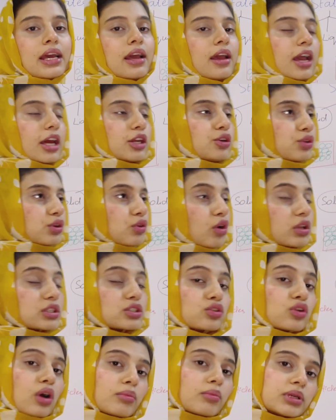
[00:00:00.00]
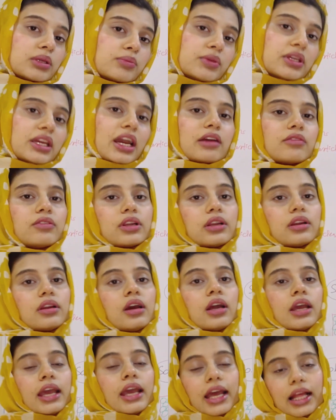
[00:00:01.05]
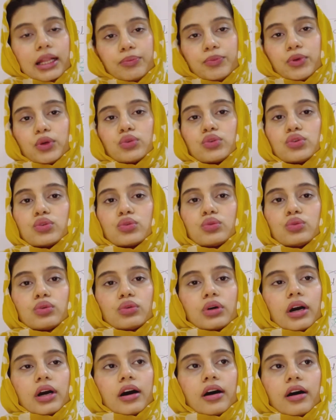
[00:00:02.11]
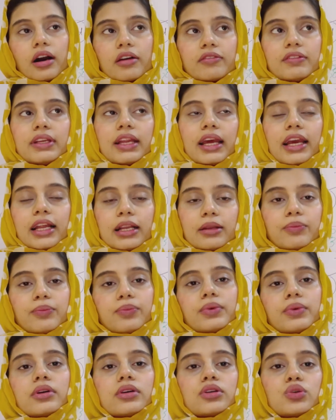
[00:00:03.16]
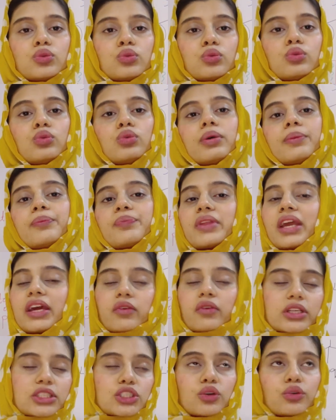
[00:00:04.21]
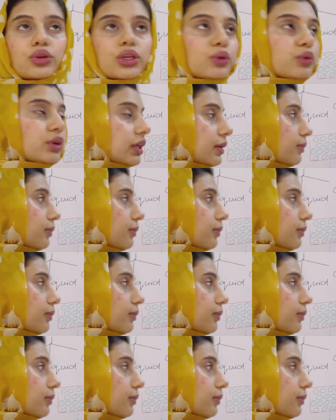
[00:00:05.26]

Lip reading: And you can also comment me. I will help you to to address your query.